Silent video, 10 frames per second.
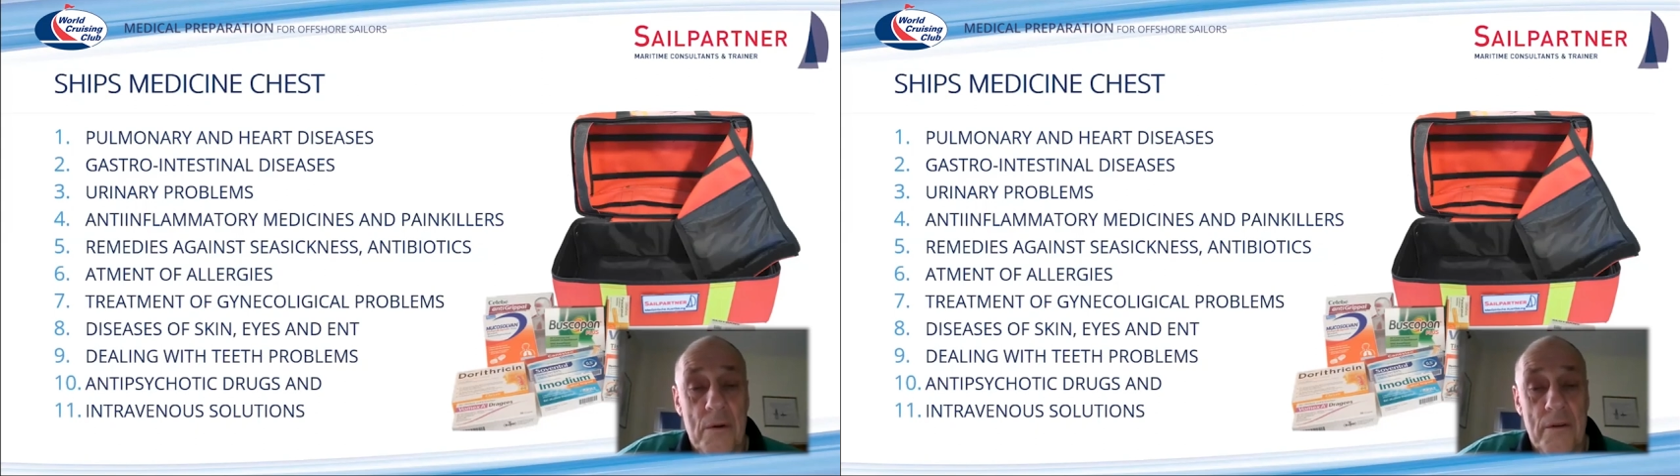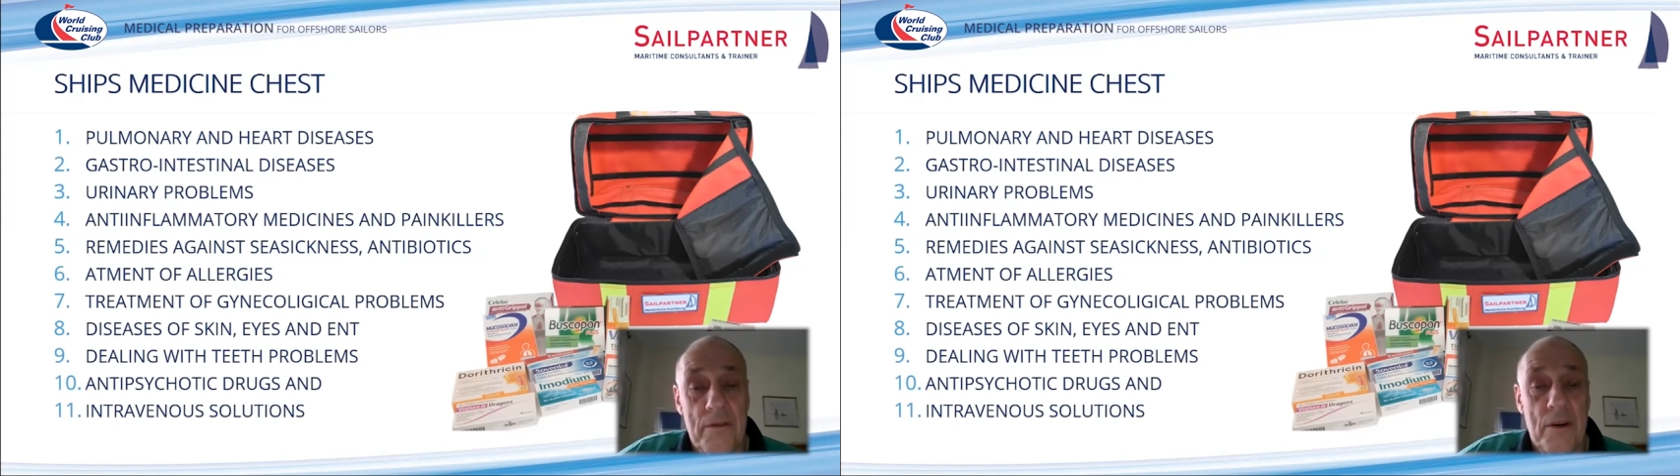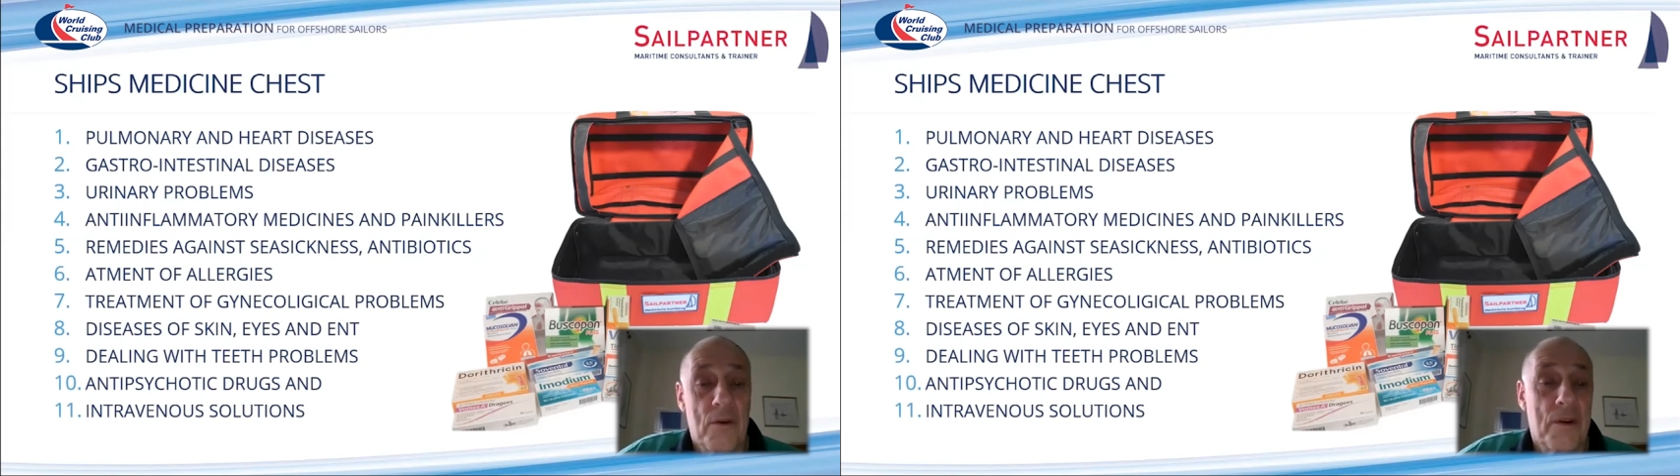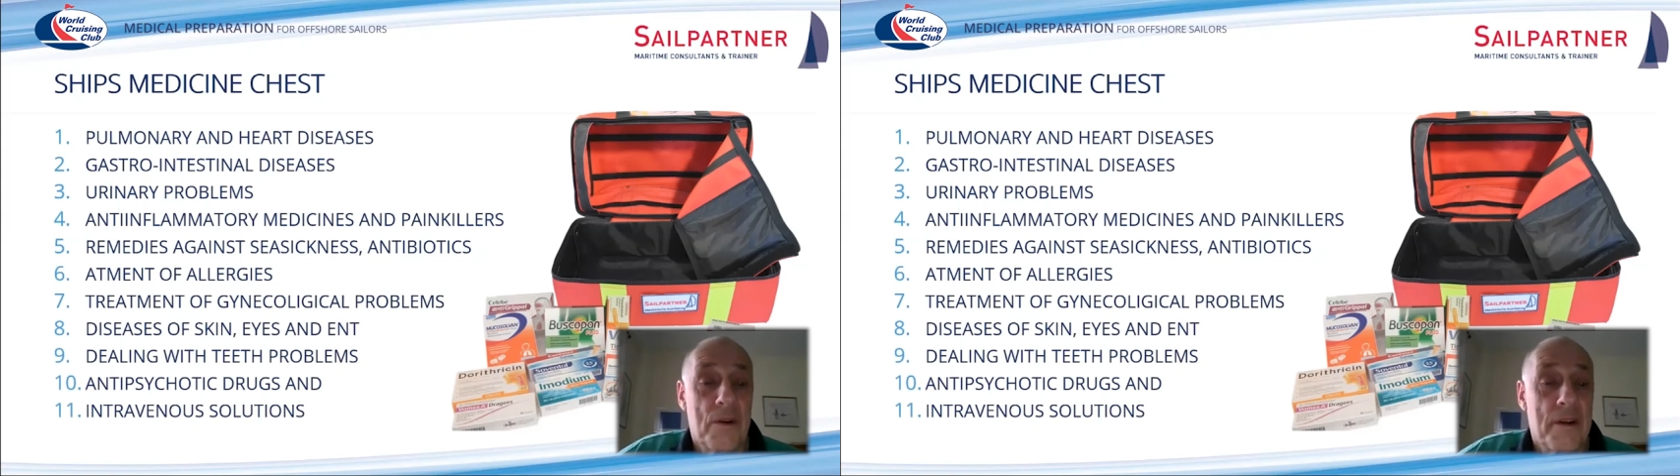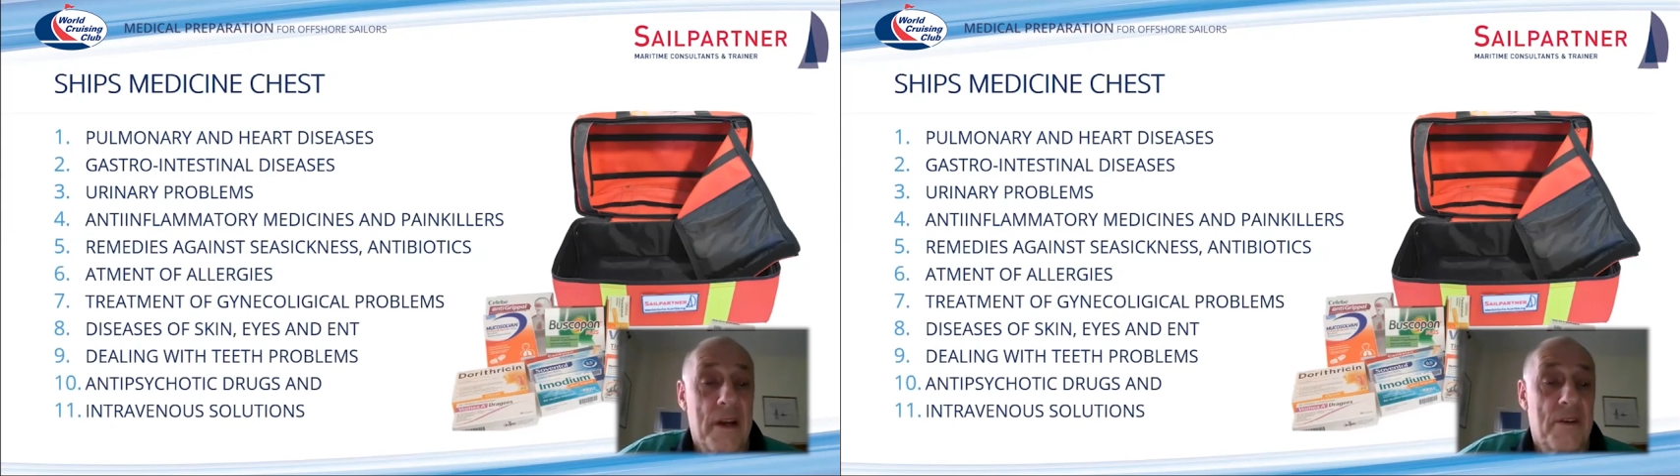if you are on
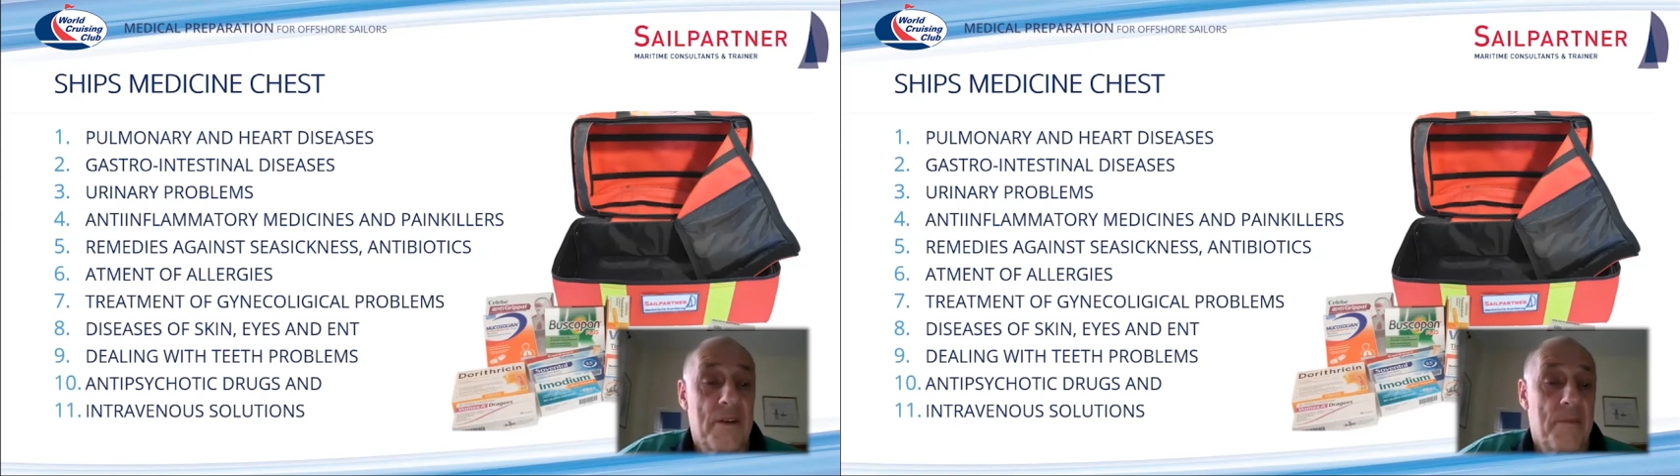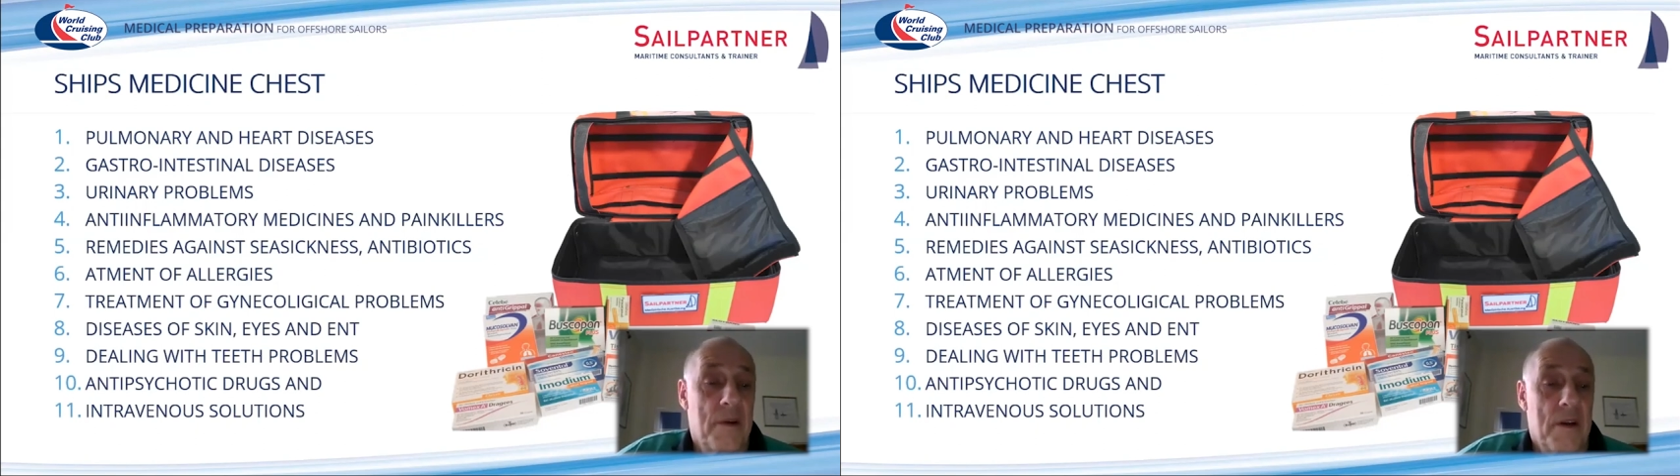a day trip.